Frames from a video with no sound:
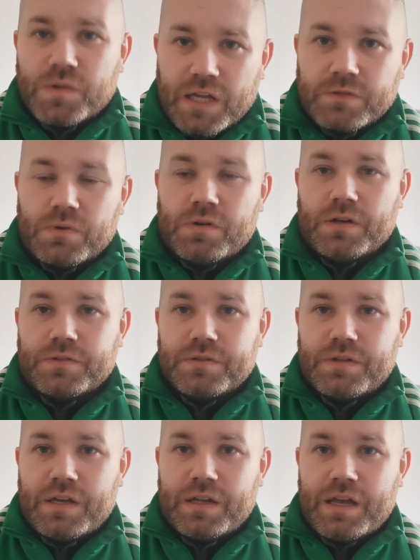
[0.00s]
That's what cost us
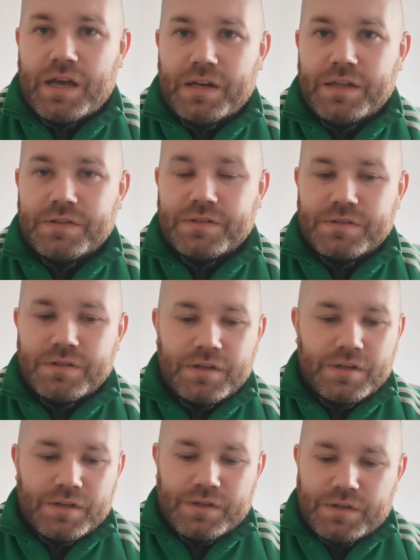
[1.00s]
10. And
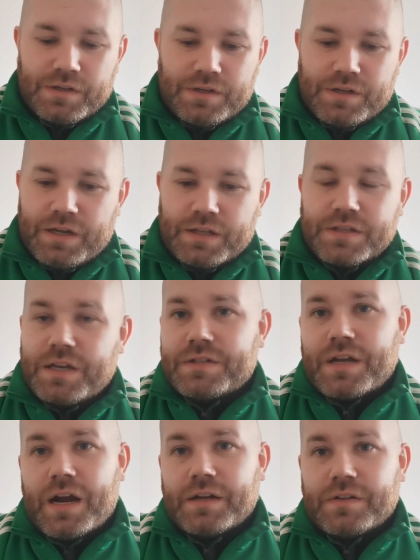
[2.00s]

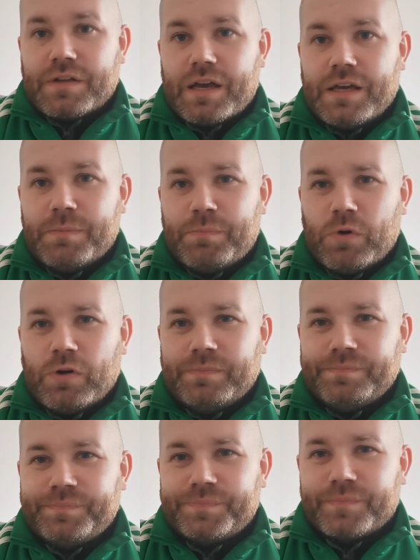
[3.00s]
it's hard to take, but
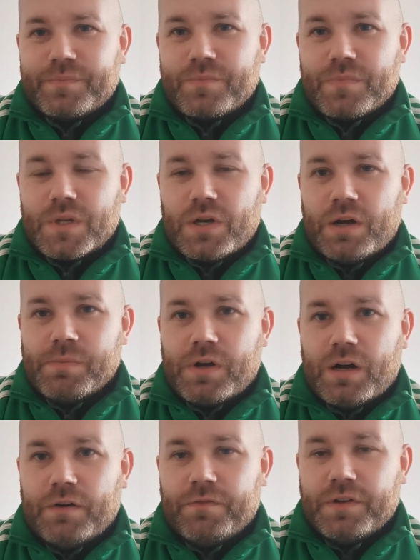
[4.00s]
I'm
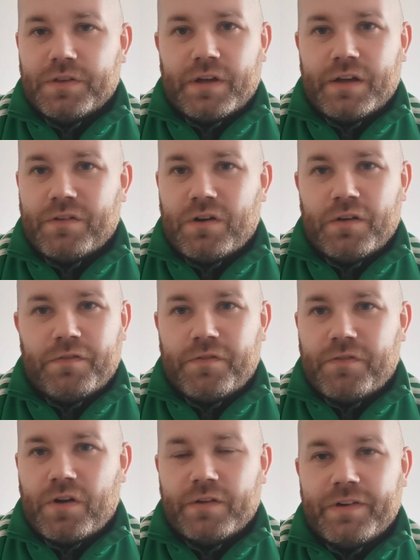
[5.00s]
confident.
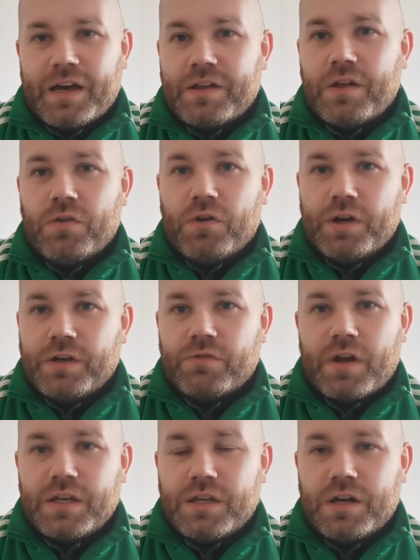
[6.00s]
I've had 9
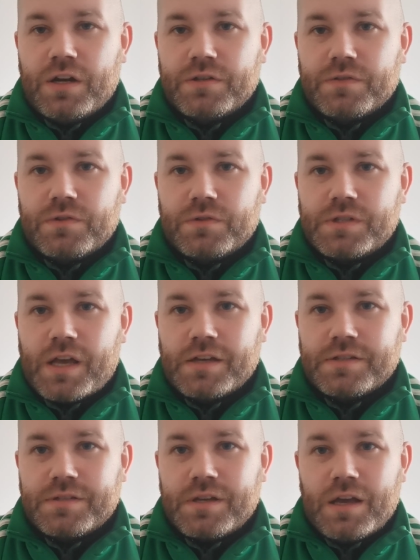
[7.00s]
great years of
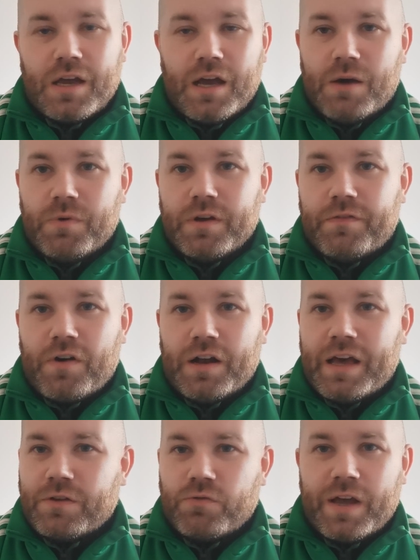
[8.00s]
success. We've all
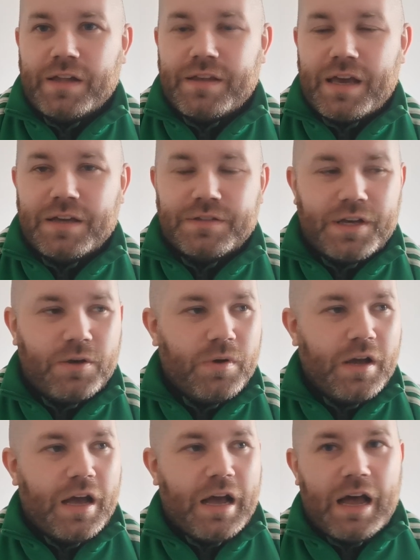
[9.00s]
had great days out,
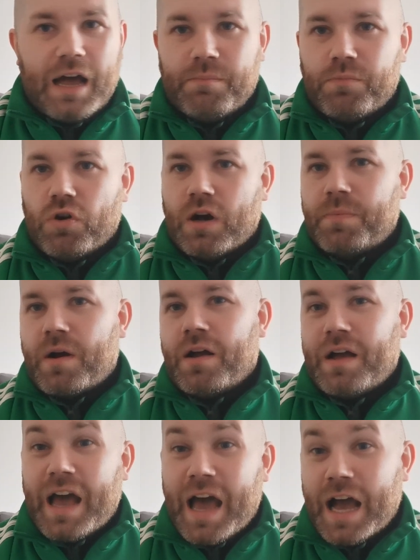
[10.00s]
having
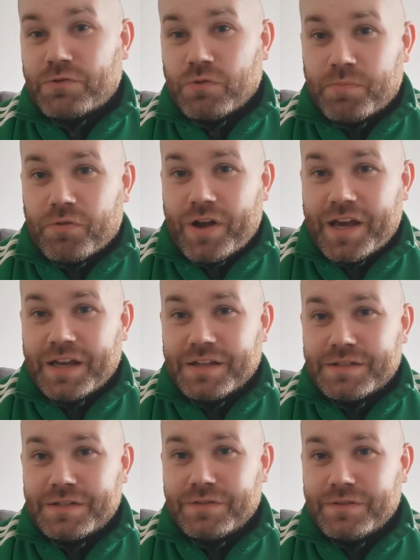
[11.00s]
proper actual
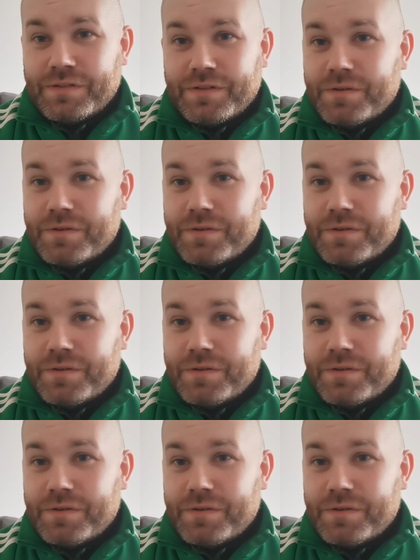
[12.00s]
parades,